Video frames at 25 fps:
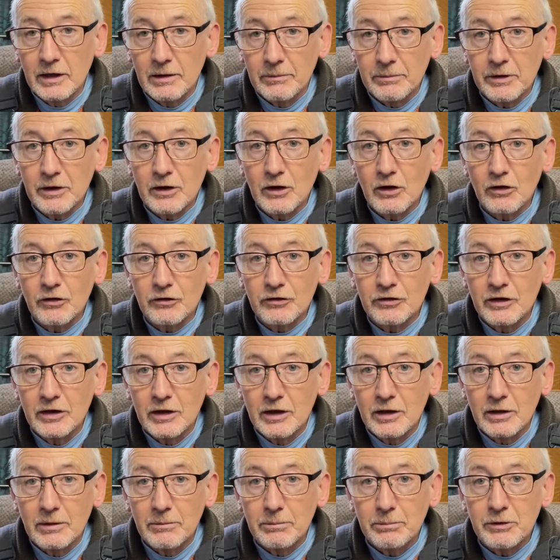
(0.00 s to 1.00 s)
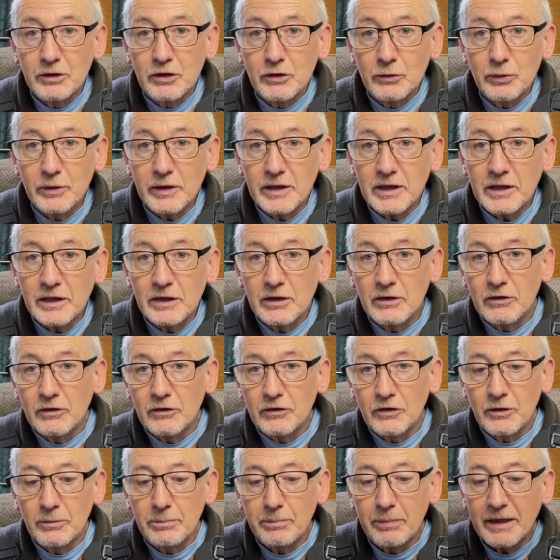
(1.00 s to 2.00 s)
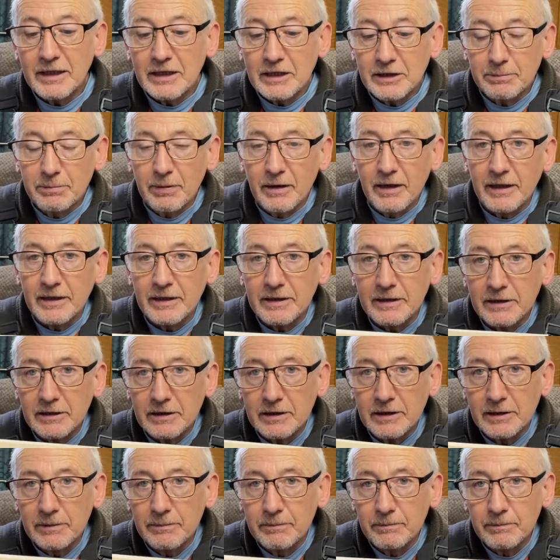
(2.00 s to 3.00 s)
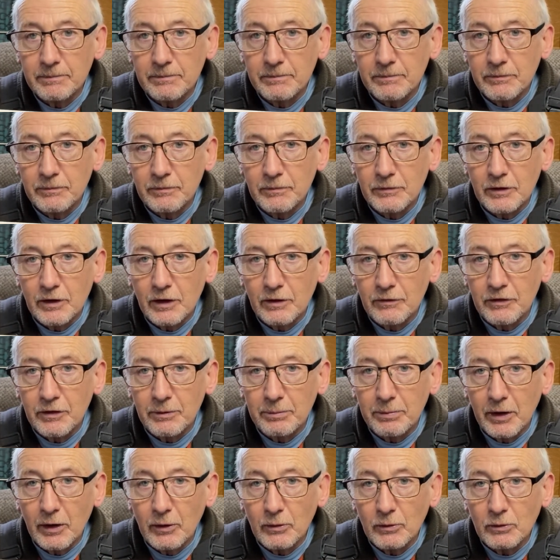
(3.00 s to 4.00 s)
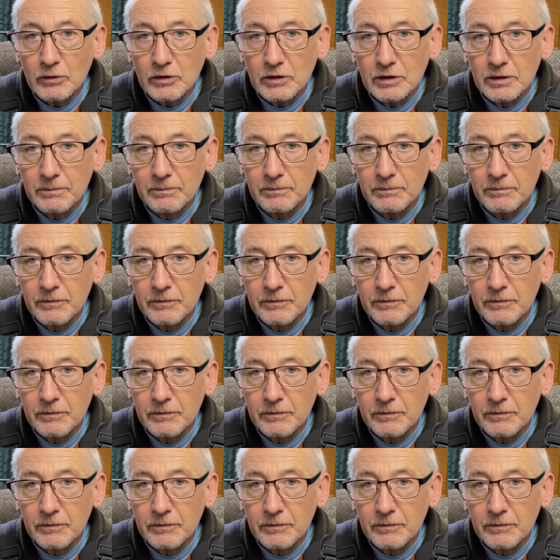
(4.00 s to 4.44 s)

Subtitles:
because between the base plate of the boat